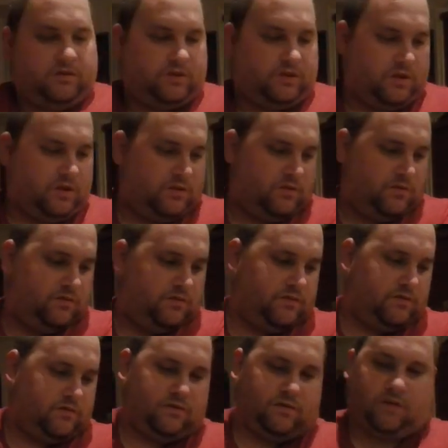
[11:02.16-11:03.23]
So
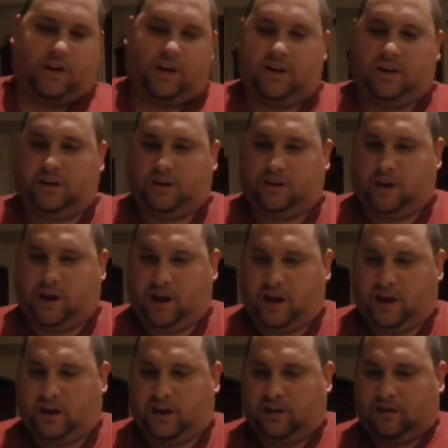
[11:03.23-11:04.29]
I need
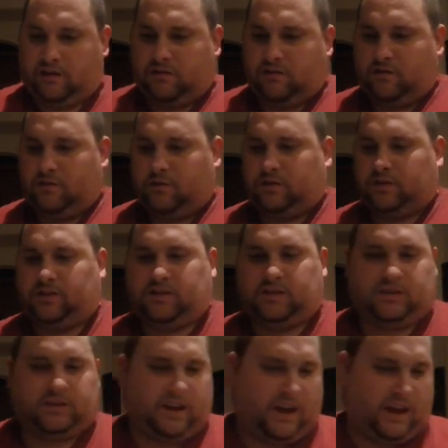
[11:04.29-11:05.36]
A, which is
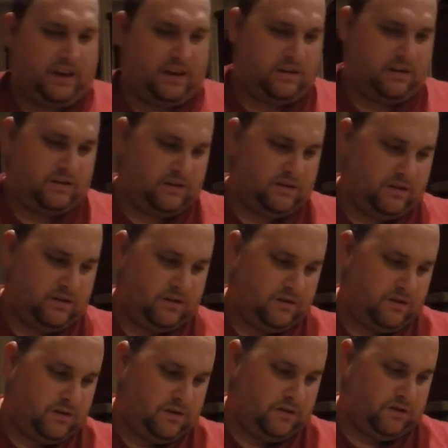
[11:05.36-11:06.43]
this guy.
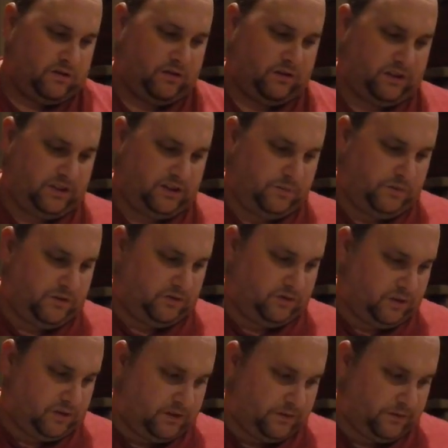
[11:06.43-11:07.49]
So let's
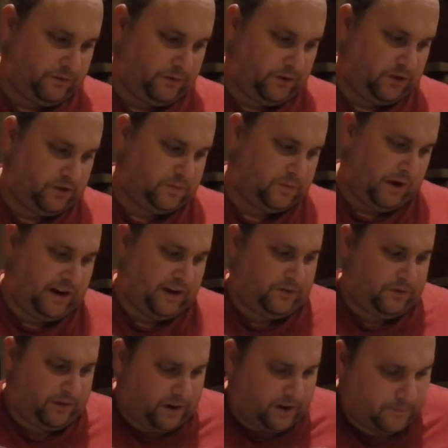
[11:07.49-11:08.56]
build the first body
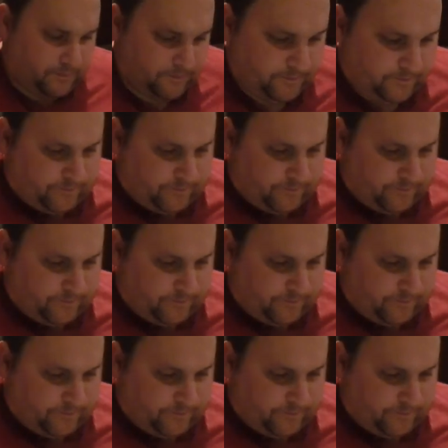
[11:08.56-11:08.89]
frame,